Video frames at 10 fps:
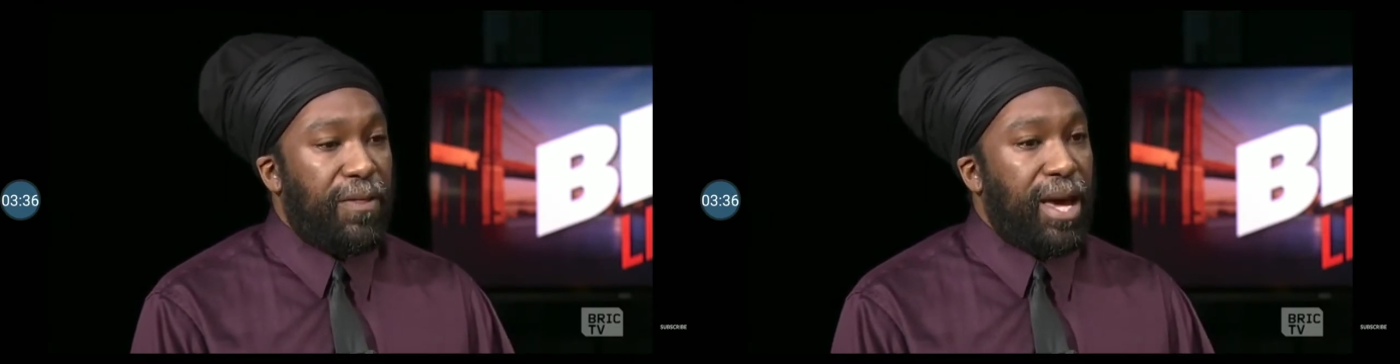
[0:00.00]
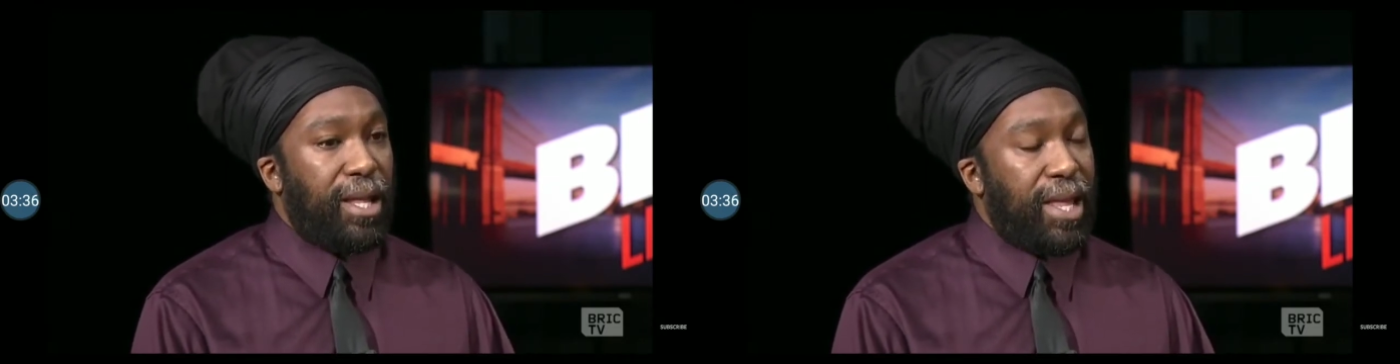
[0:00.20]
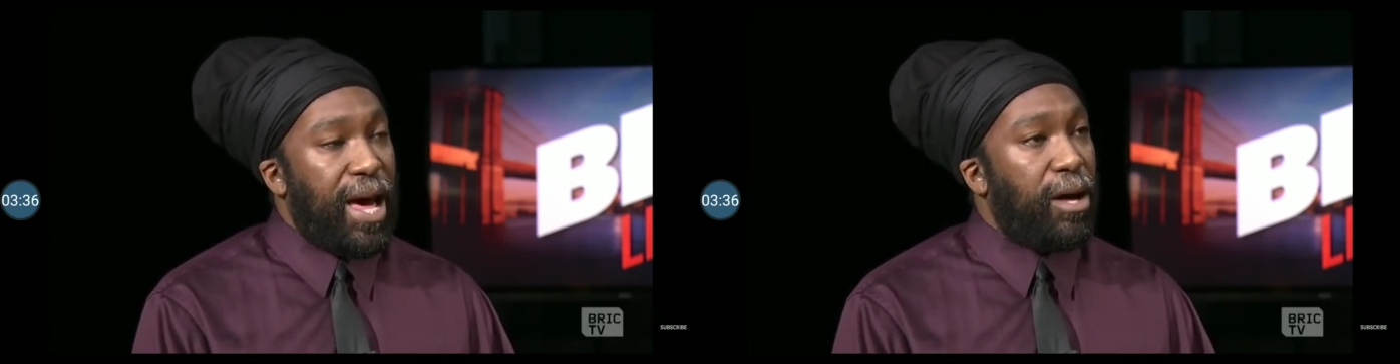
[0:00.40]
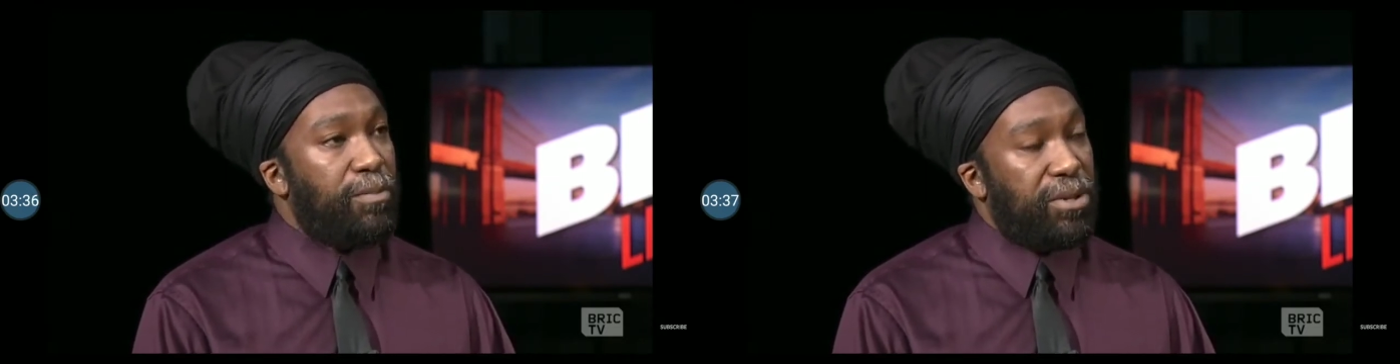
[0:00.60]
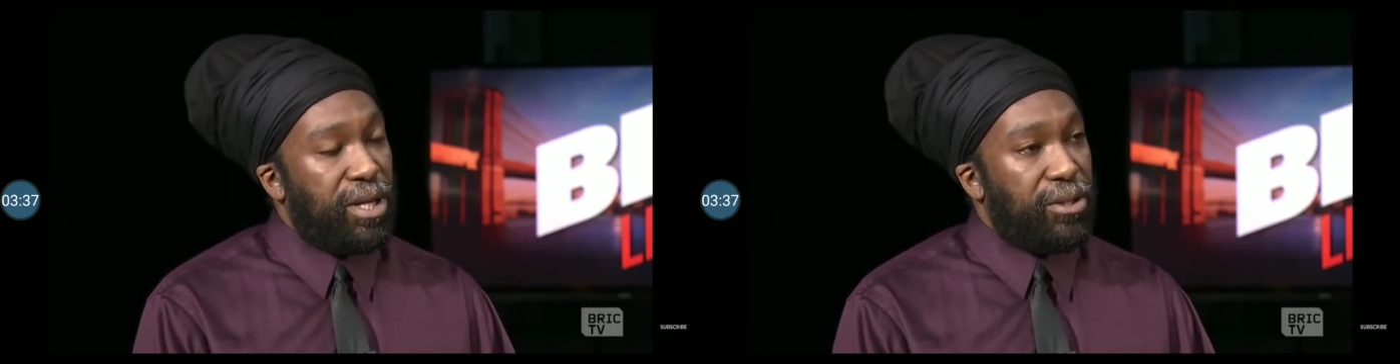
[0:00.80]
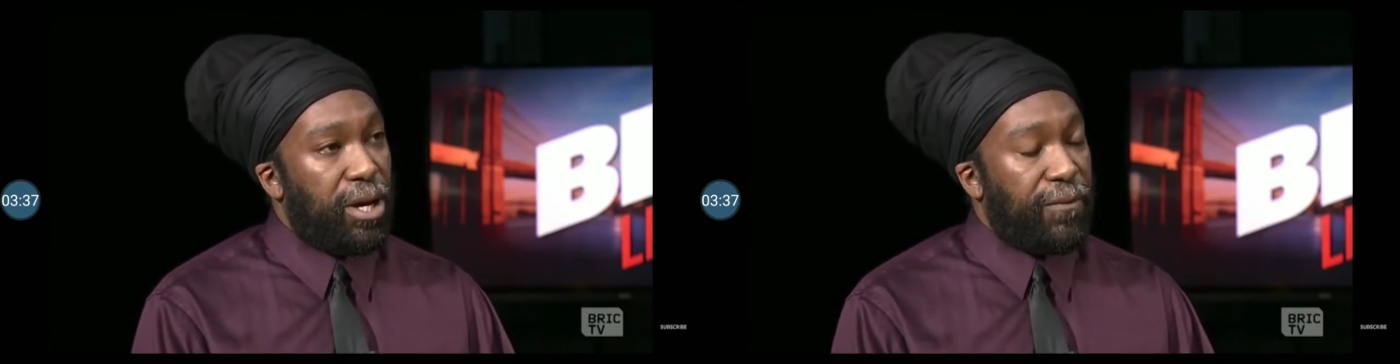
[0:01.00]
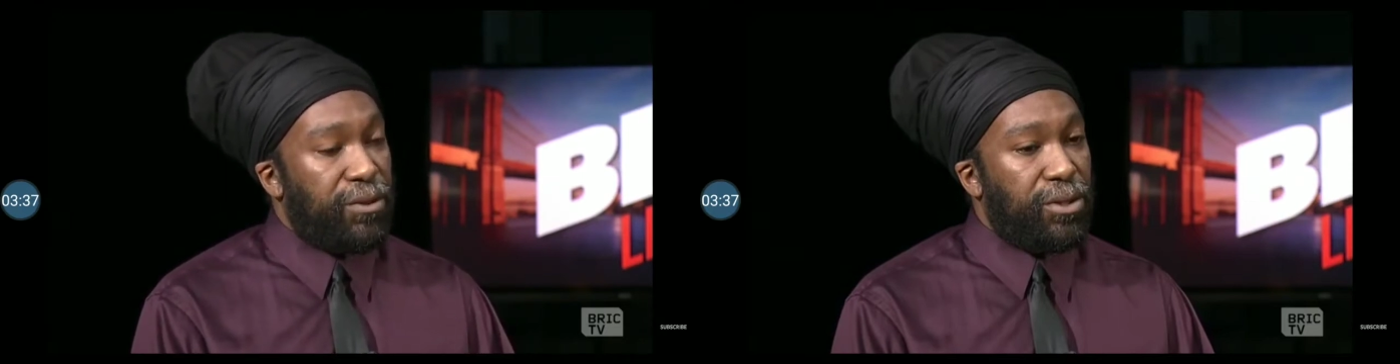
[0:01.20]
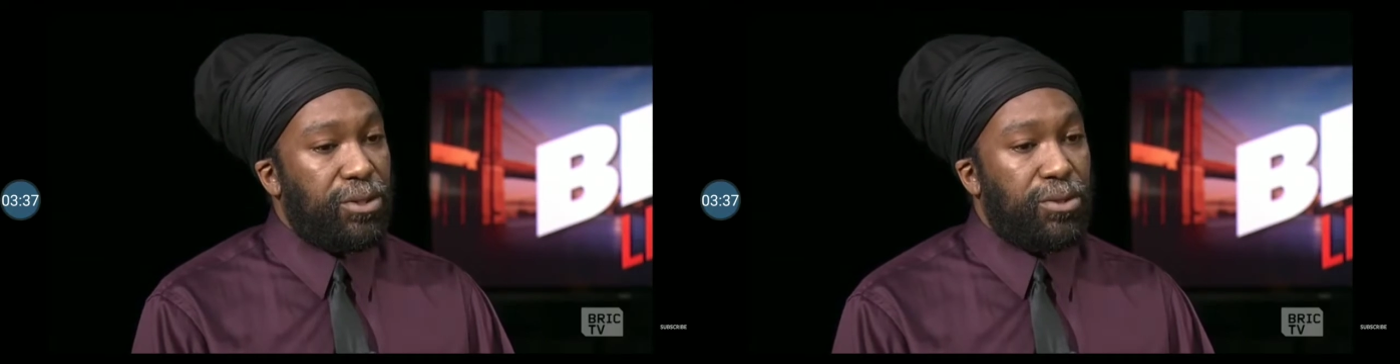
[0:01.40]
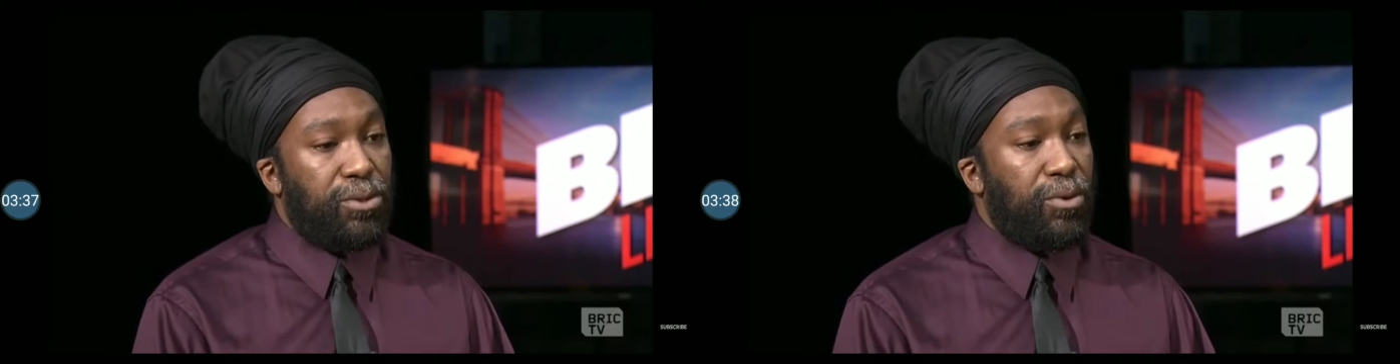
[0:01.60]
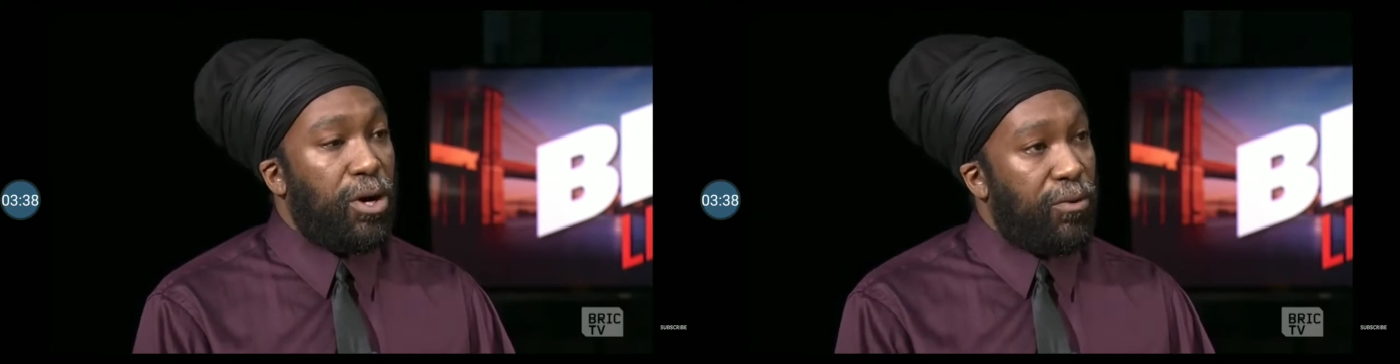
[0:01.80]
that allowed police officers
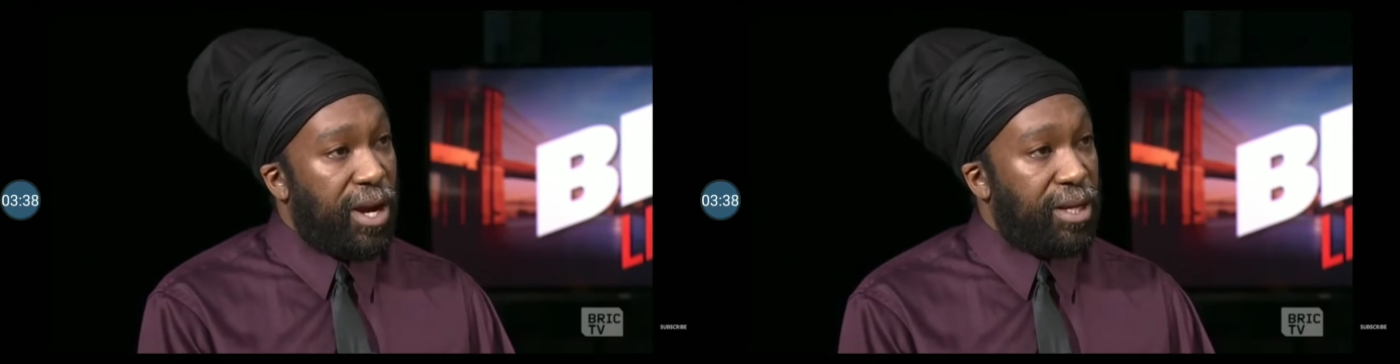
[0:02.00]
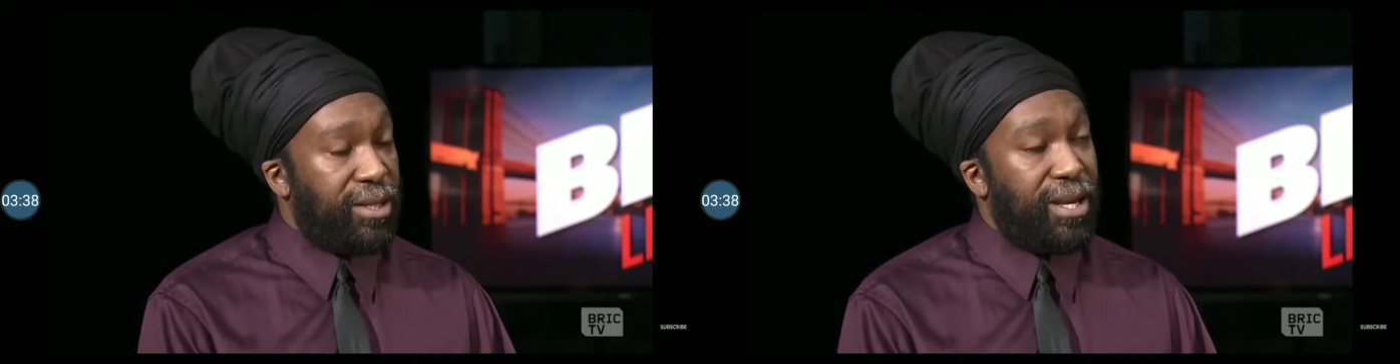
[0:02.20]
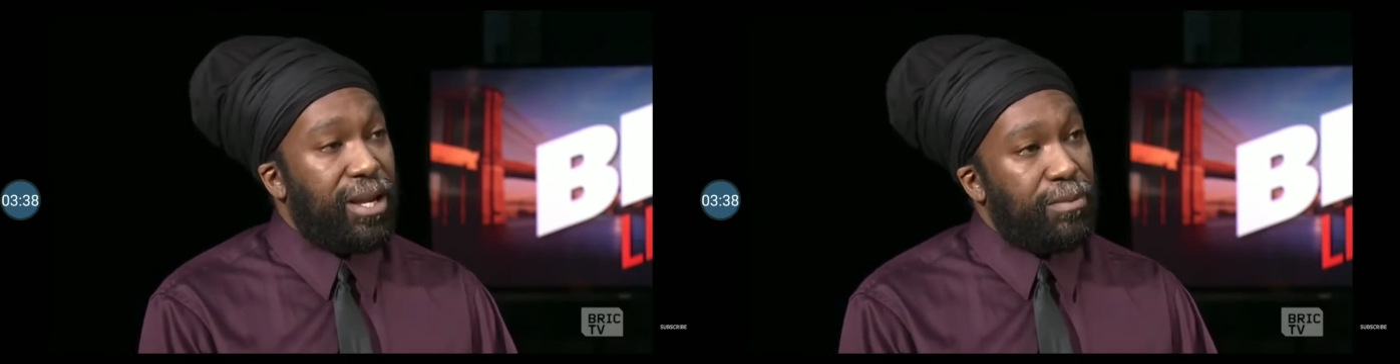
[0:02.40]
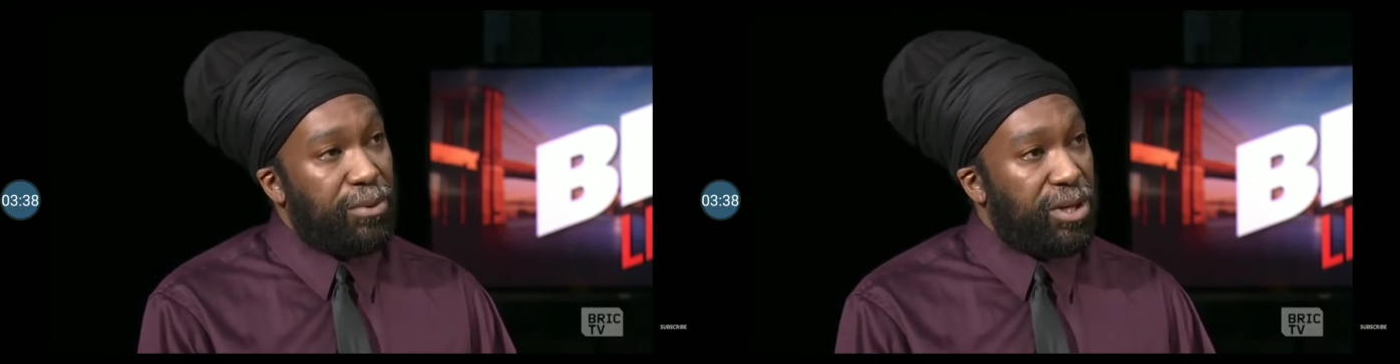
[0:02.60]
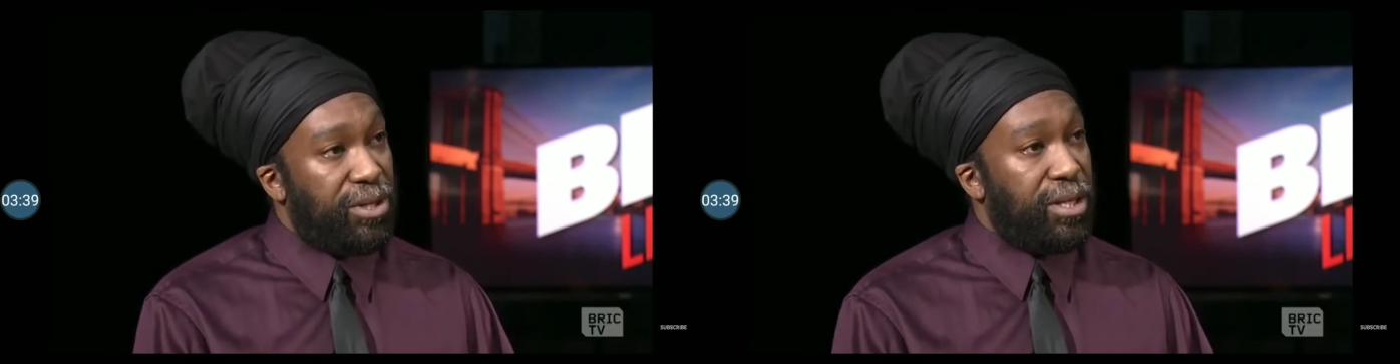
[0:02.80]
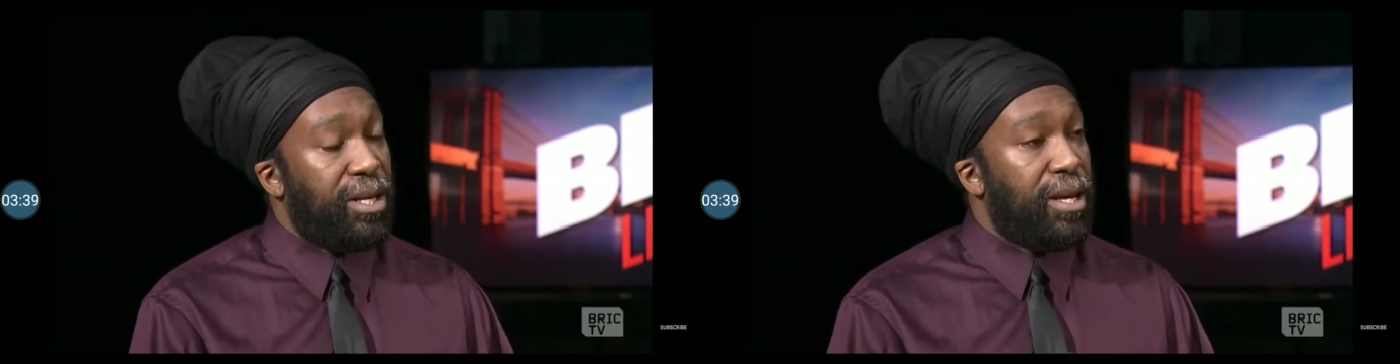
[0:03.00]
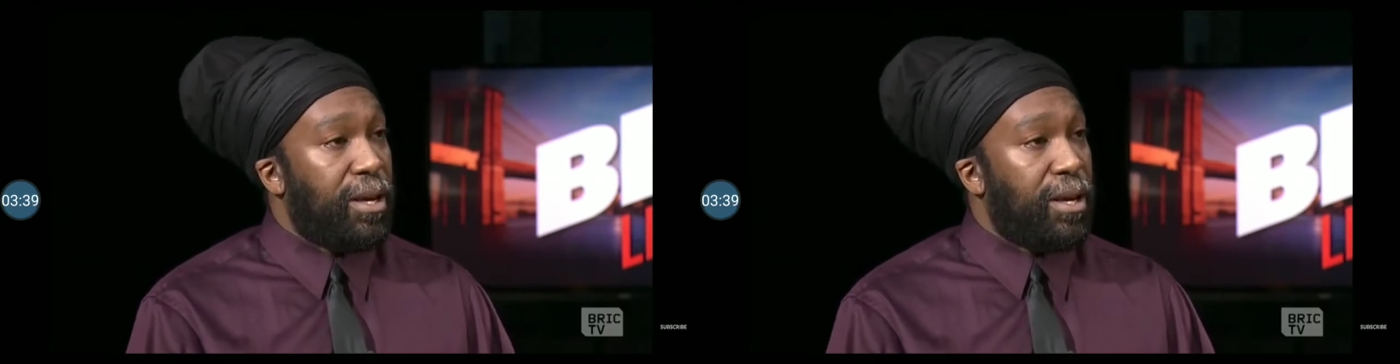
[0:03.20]
to arrest and imprison